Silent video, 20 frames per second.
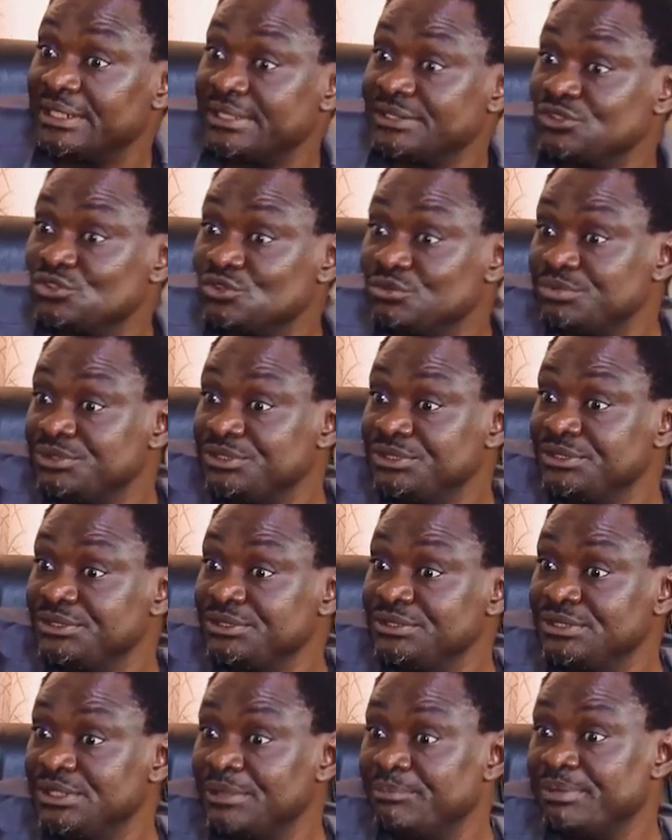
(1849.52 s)
there should be
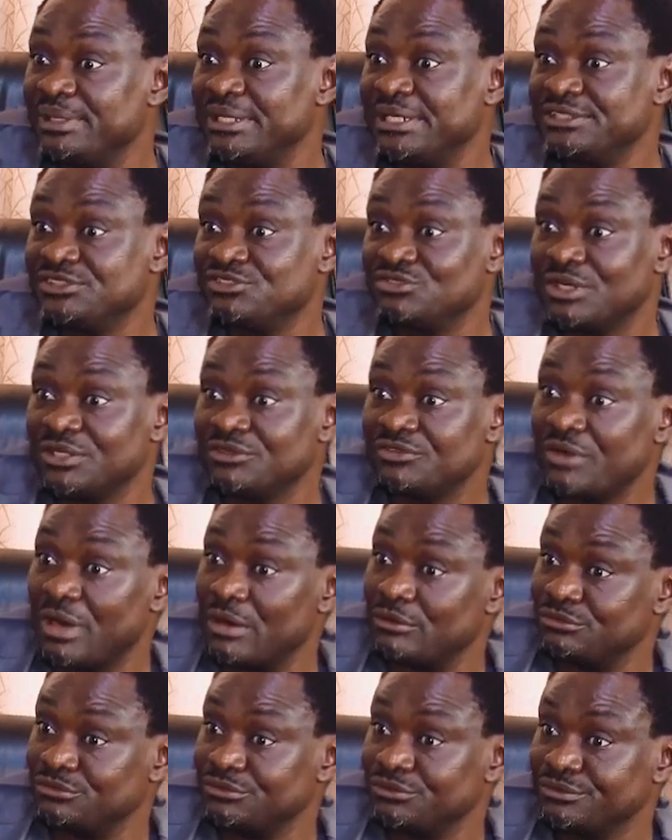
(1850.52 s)
a pedestrian
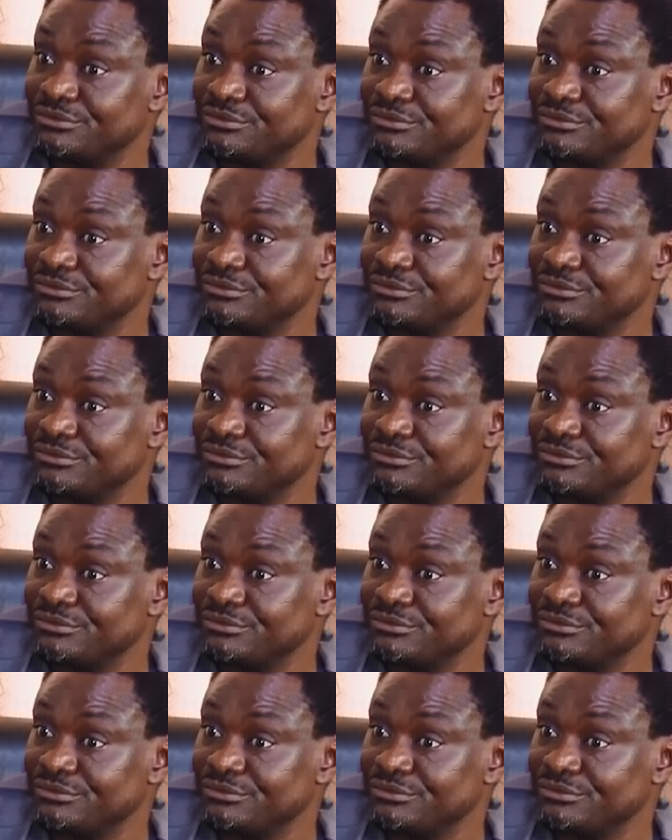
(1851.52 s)
route.